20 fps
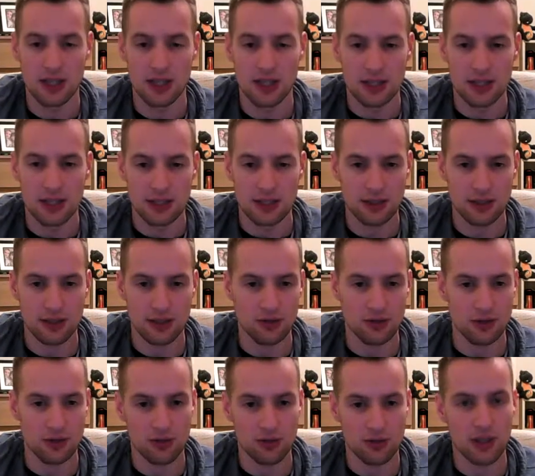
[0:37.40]
So I'm going to
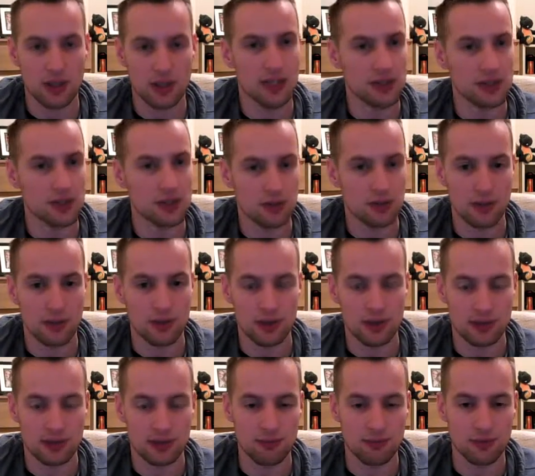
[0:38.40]
try and keep this quick and
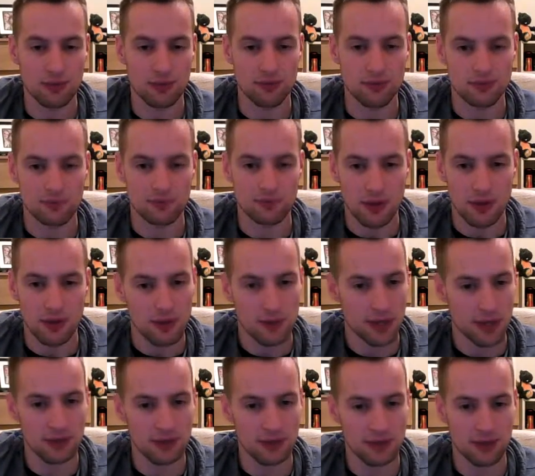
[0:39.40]
simple. We come
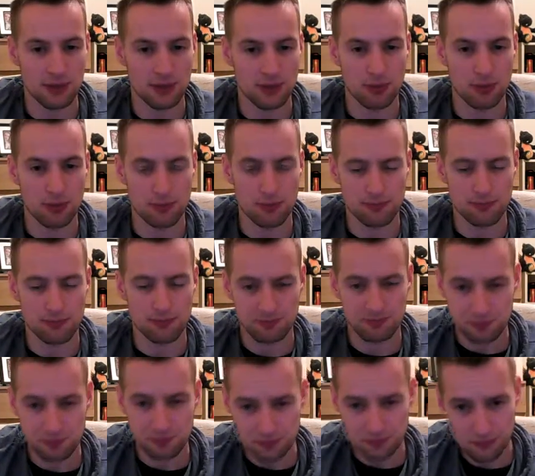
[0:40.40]
down to the bottom.
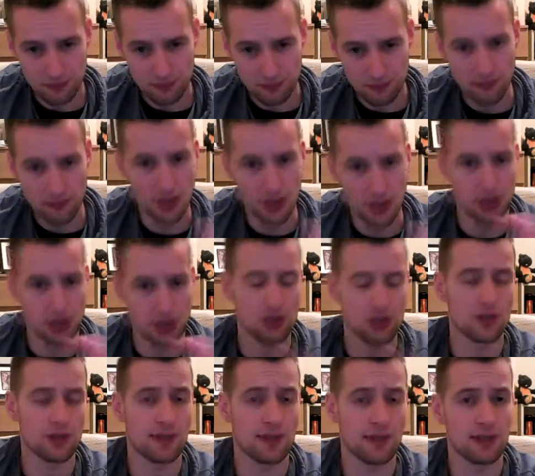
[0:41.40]
You choose your
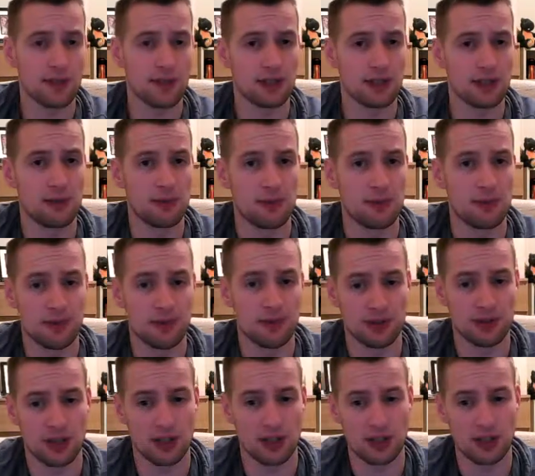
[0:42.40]
favourite team when you first start
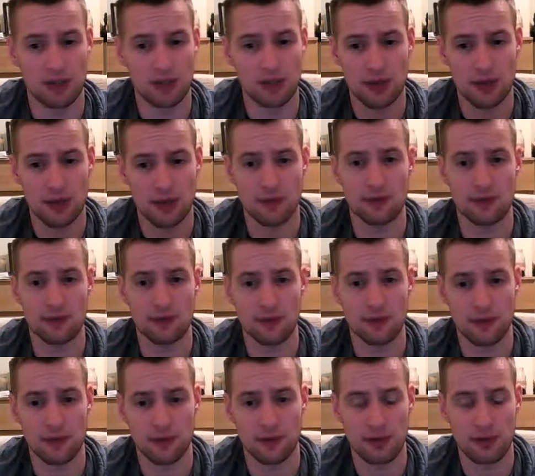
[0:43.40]
up. I've gone for the
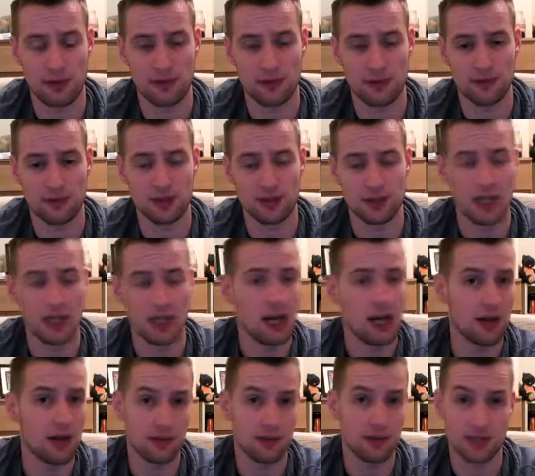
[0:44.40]
Florida Panthers. Only
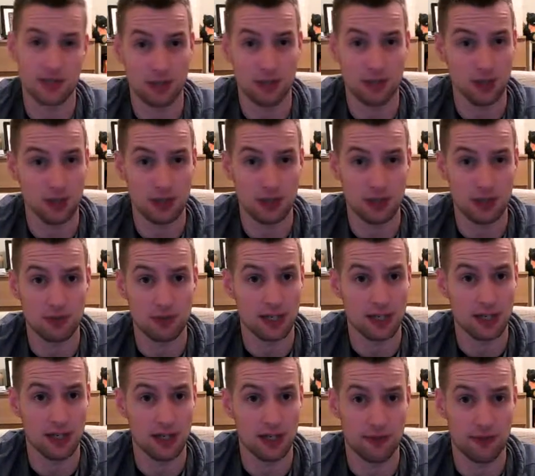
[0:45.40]
other team I knew was the
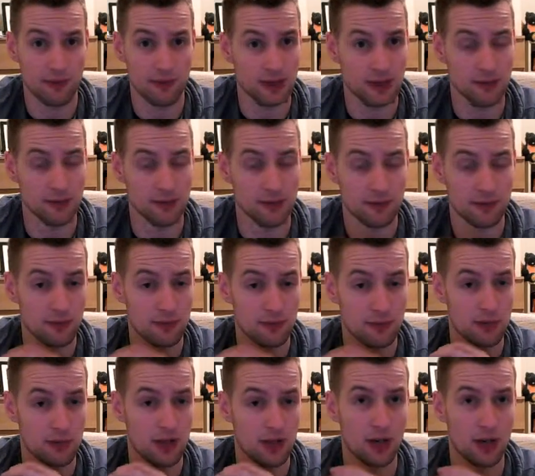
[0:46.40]
Calgary Flames from an
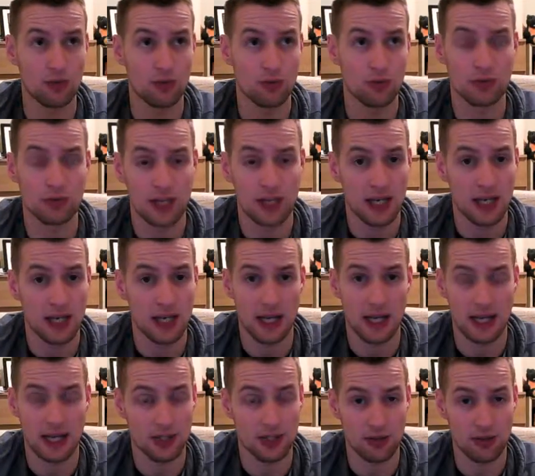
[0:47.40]
old
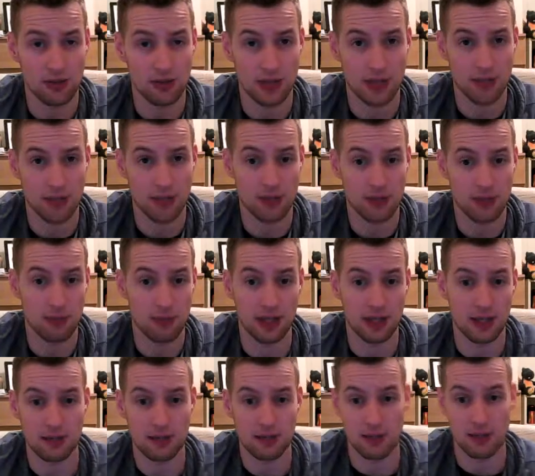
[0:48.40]
NHL game that I played on
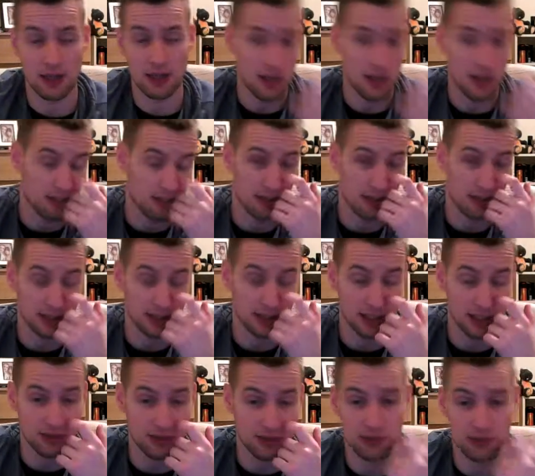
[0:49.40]
my
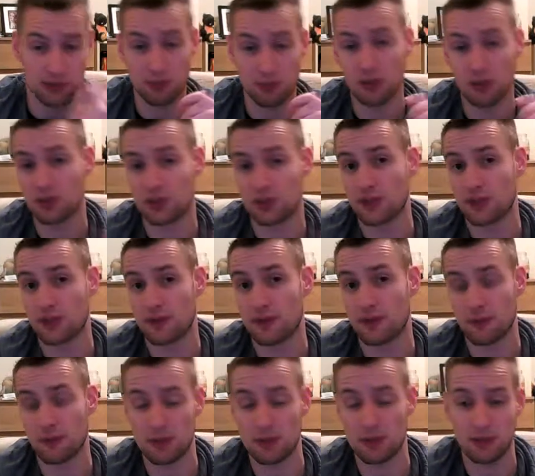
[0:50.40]
PlayStation. So apologies if I've
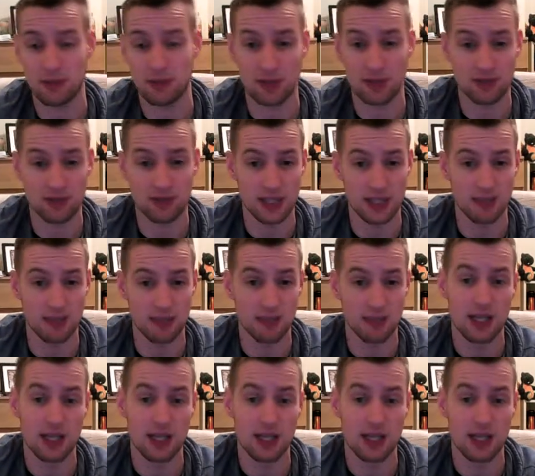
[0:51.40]
mispronounced names